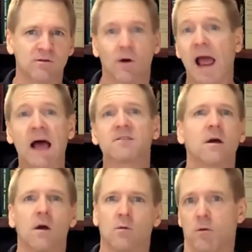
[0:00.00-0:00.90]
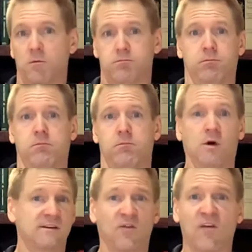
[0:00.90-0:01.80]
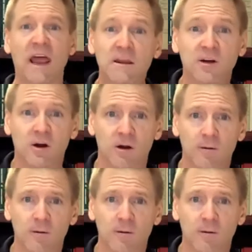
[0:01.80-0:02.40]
So I ask, well, what's failure?